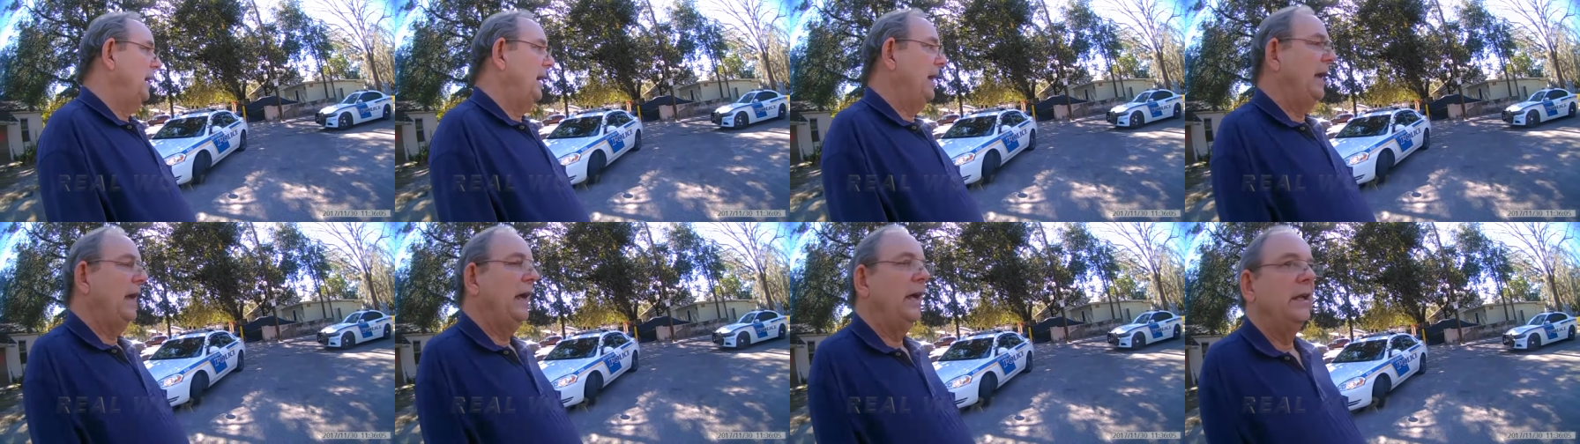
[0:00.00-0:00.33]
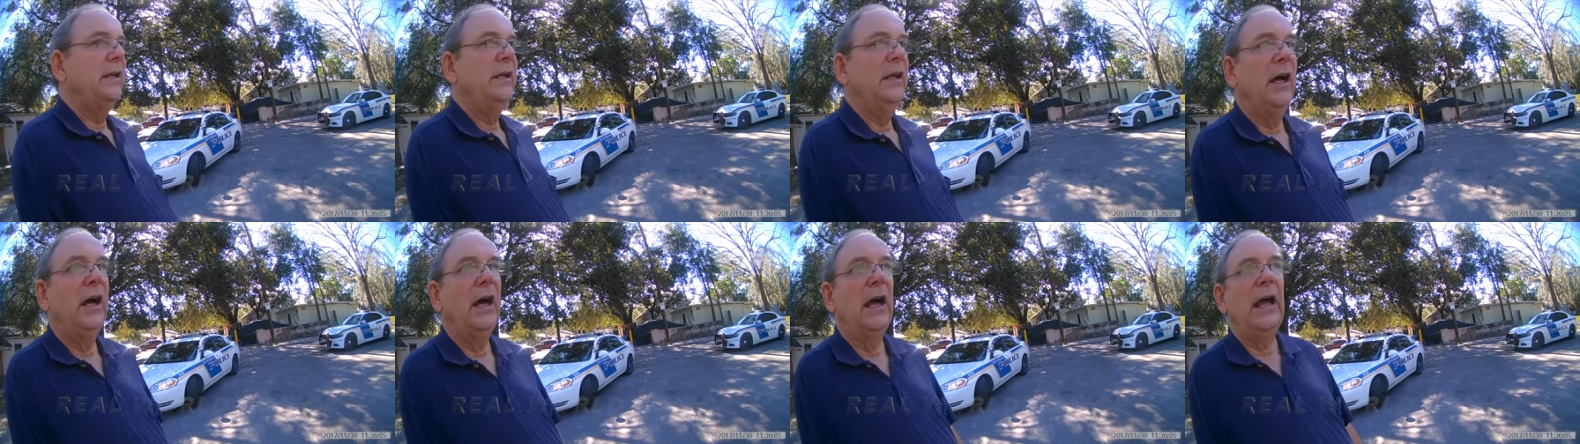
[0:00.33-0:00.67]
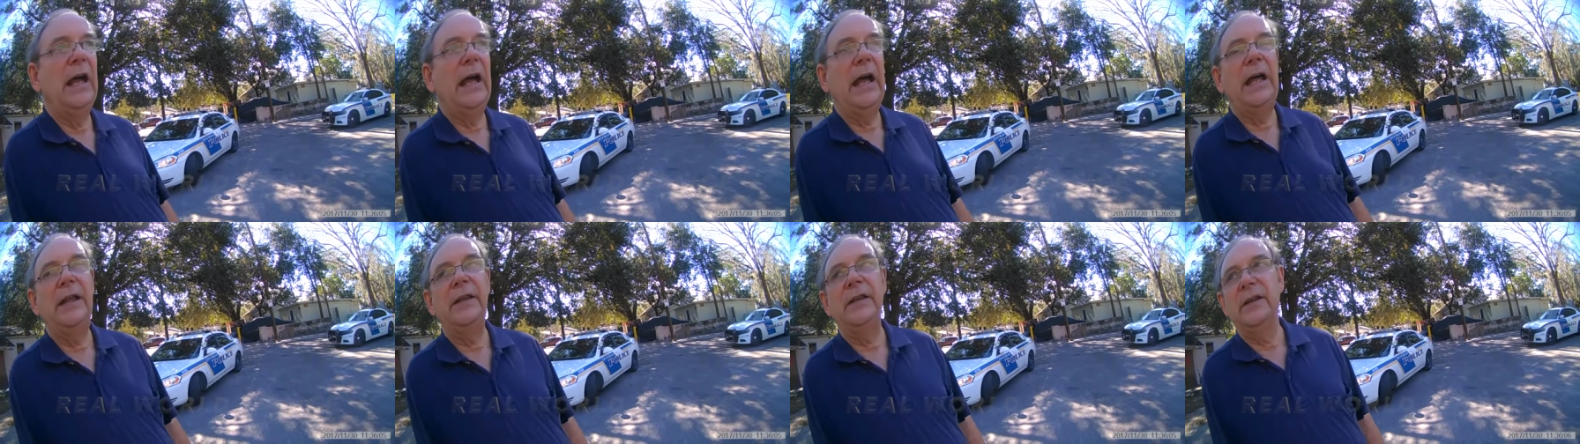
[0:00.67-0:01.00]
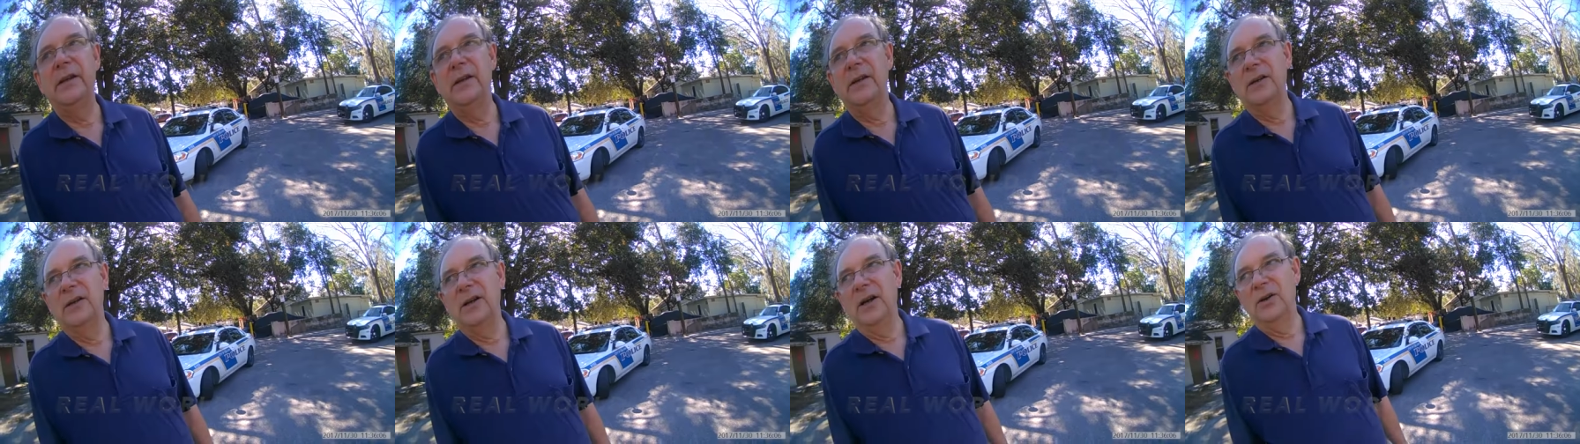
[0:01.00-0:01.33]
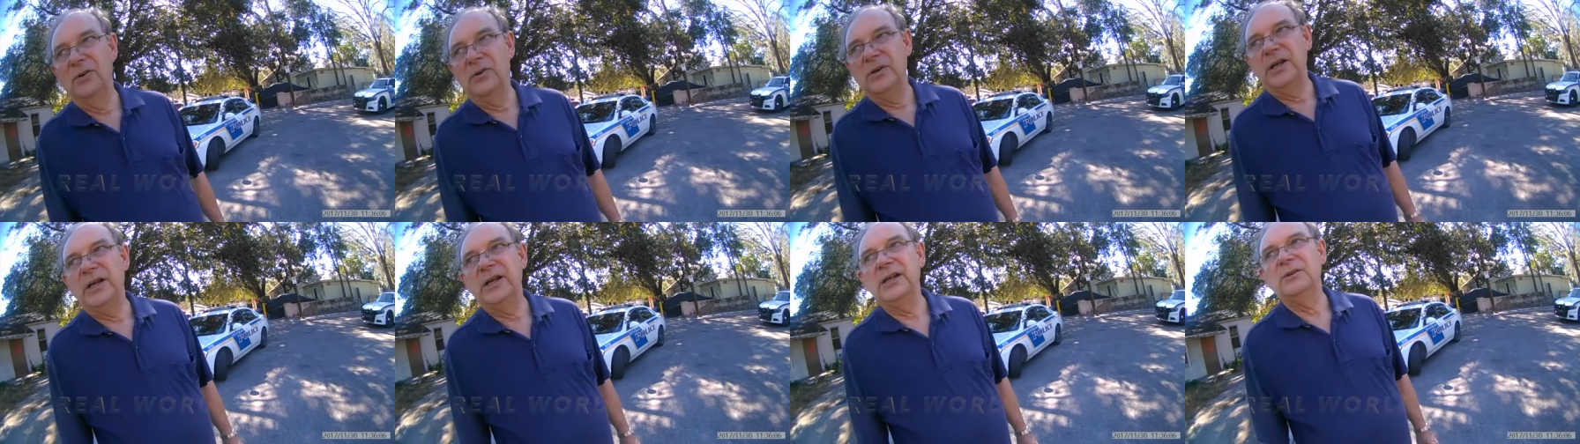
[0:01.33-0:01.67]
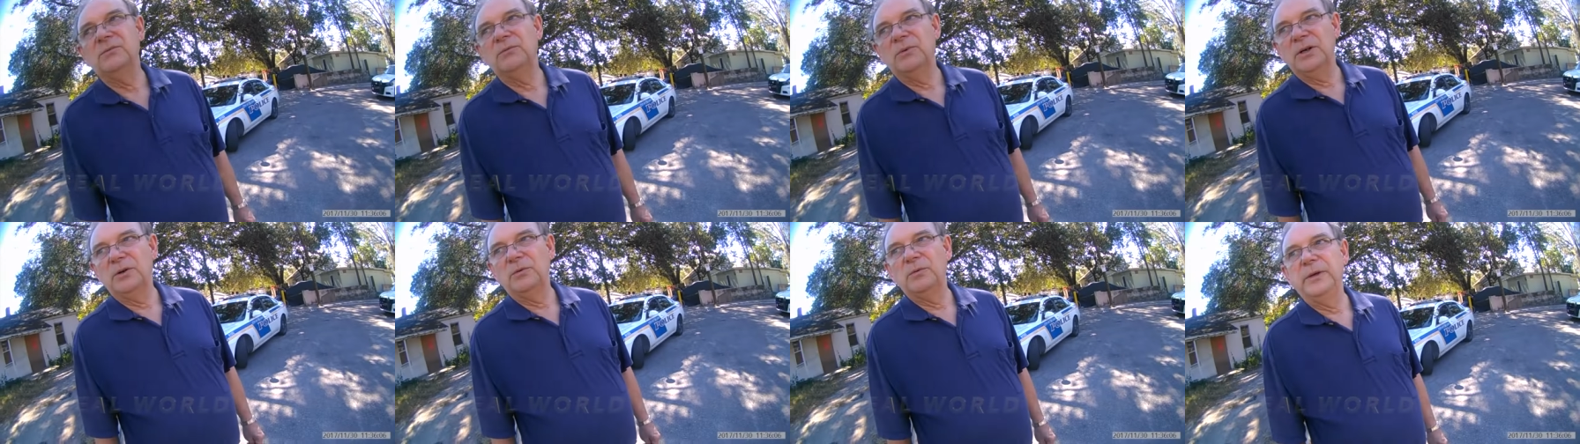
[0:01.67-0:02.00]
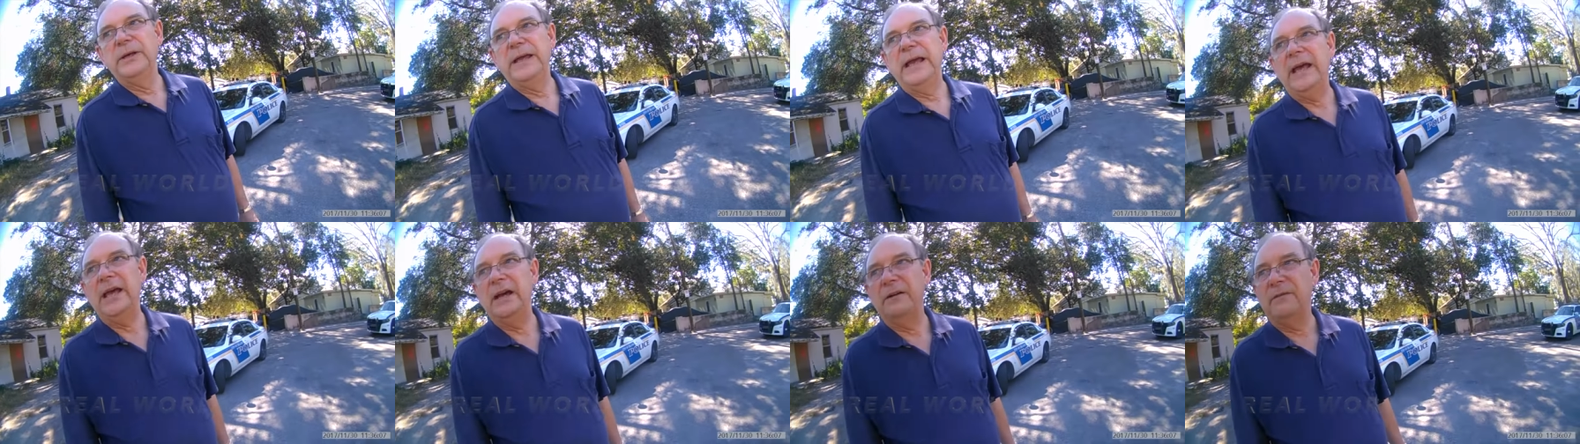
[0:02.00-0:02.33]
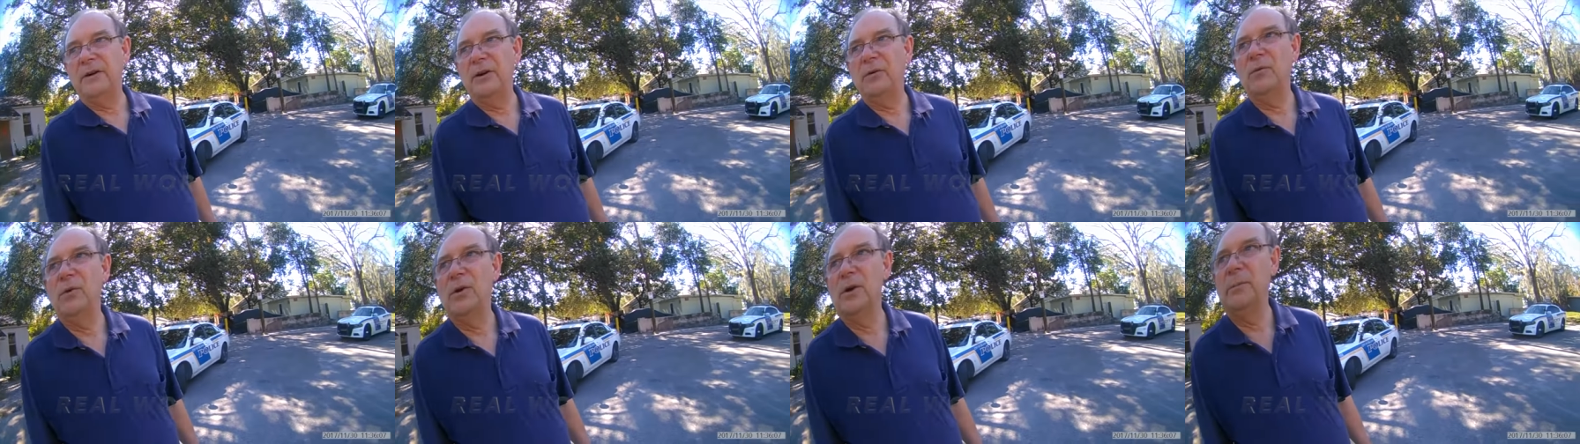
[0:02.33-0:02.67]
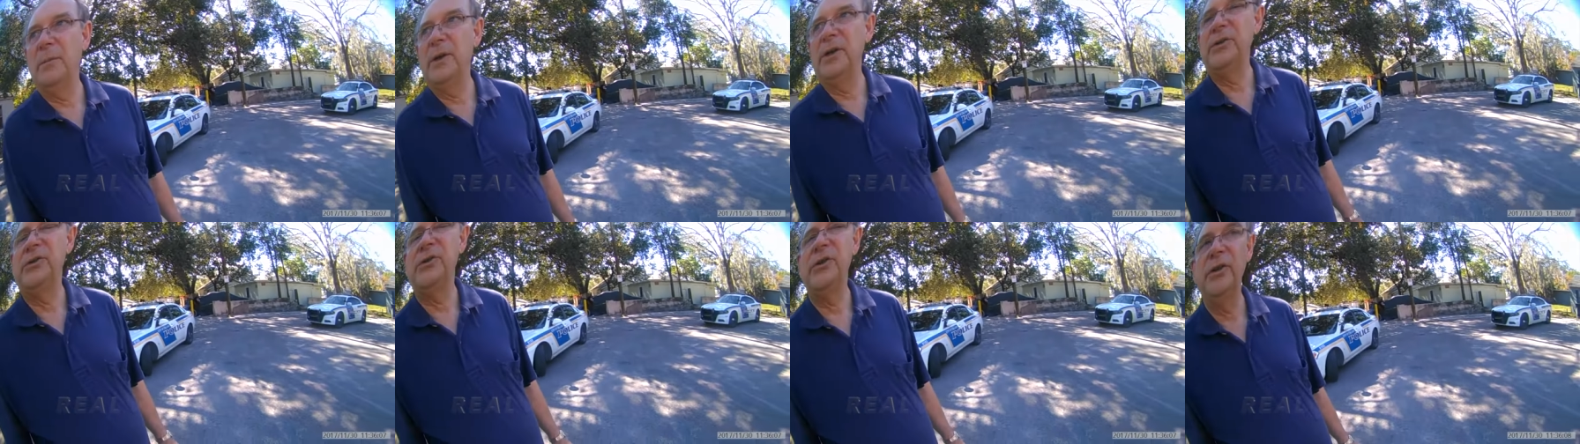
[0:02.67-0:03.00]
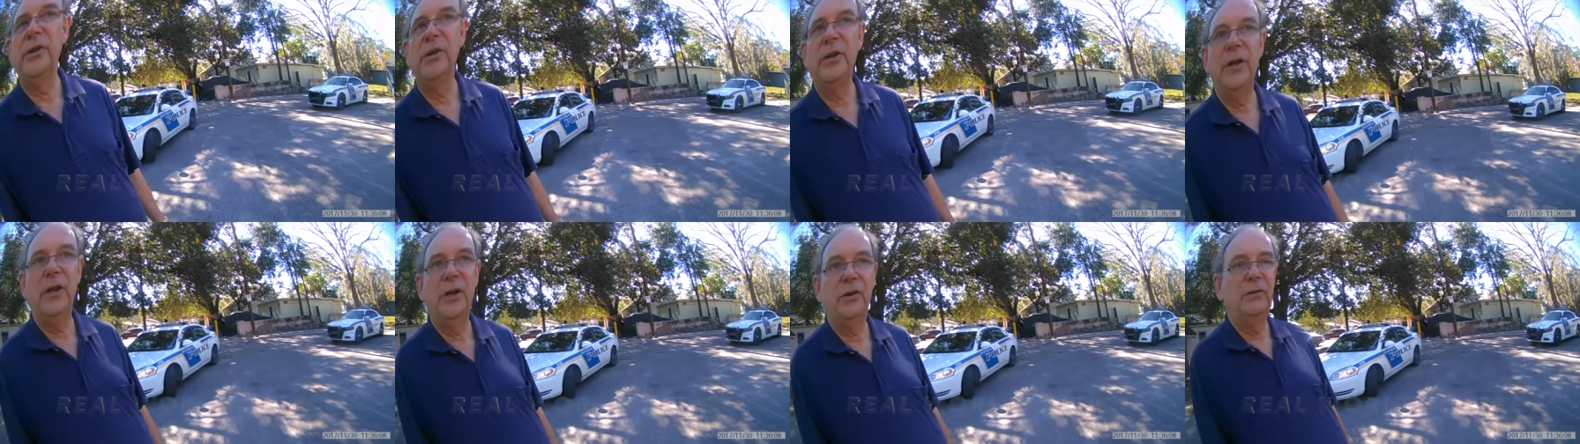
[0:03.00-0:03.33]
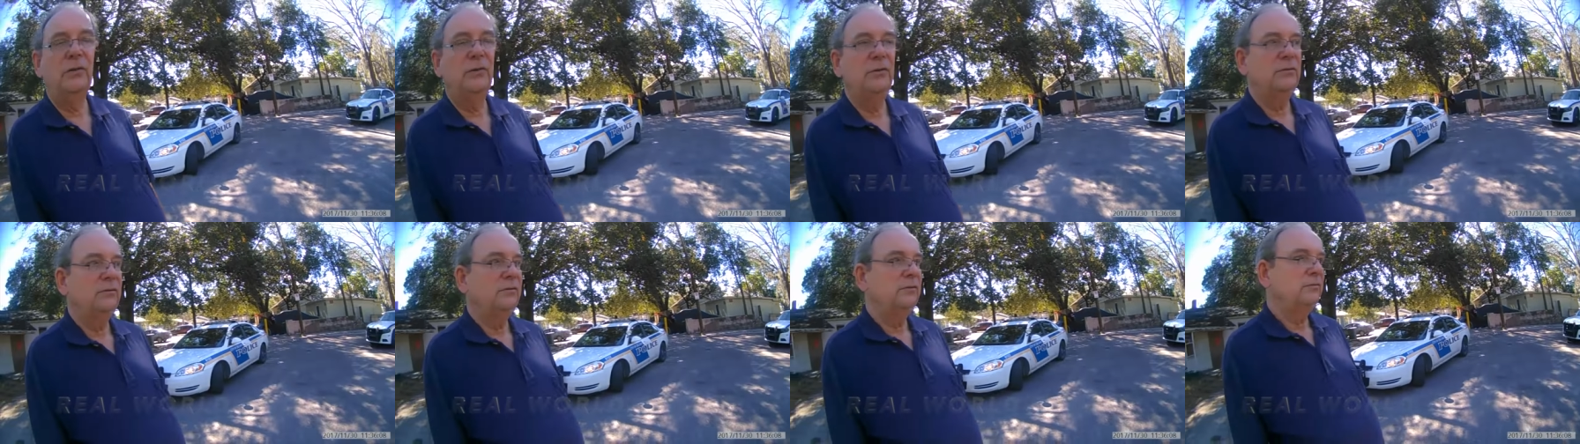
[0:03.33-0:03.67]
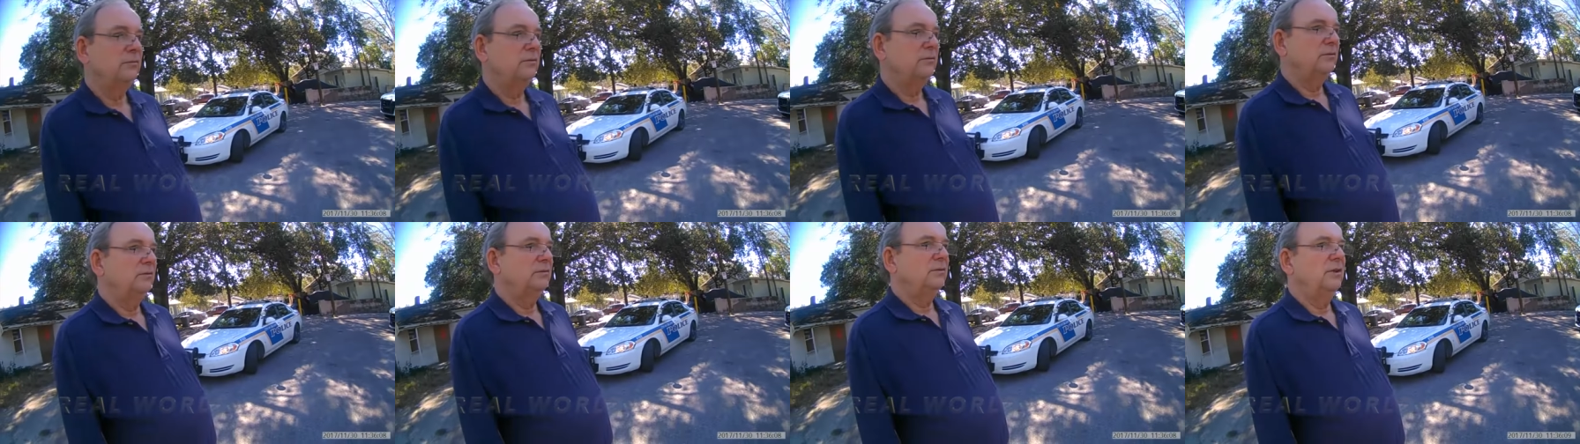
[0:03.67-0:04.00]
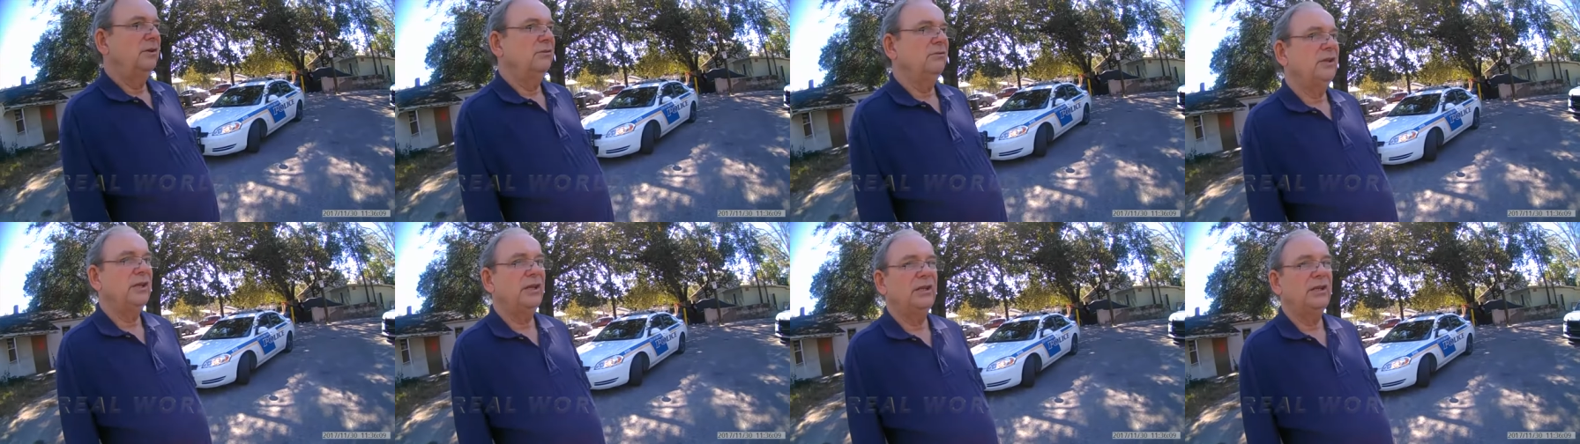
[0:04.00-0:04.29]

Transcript: And this is the first I, I've heard of it. Okay. Well, we have. I want to make sure. Been out know. here for two hours.